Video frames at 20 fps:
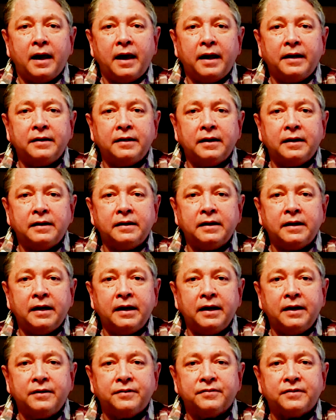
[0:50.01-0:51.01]
and then
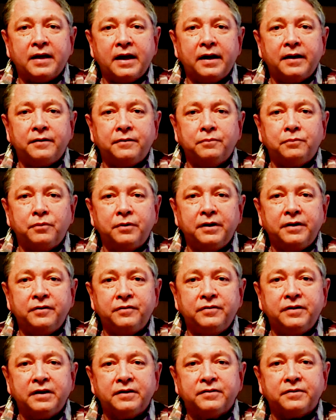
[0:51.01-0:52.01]
he said we
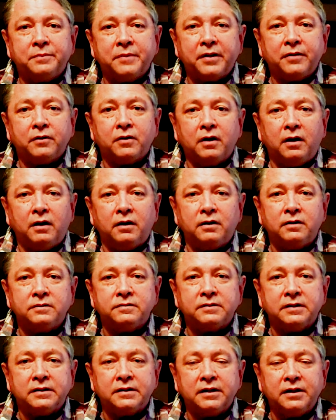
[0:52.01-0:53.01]
did some other
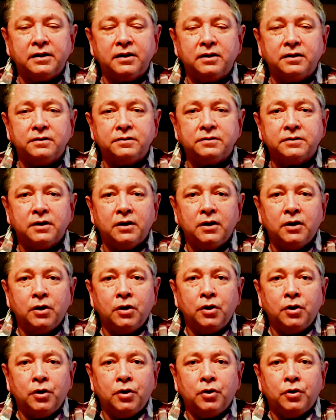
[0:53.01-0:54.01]
calls, and he goes,
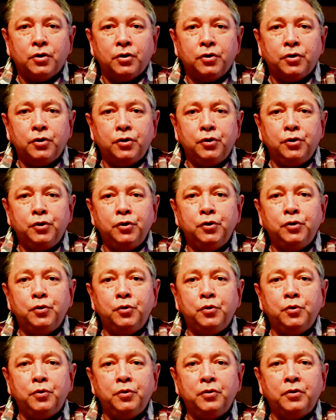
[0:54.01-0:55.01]

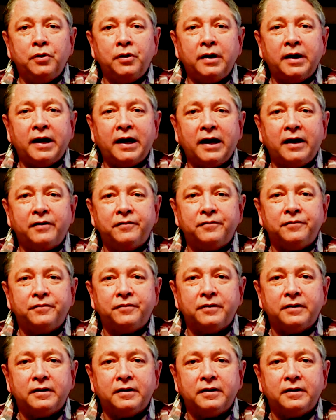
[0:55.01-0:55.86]
"You have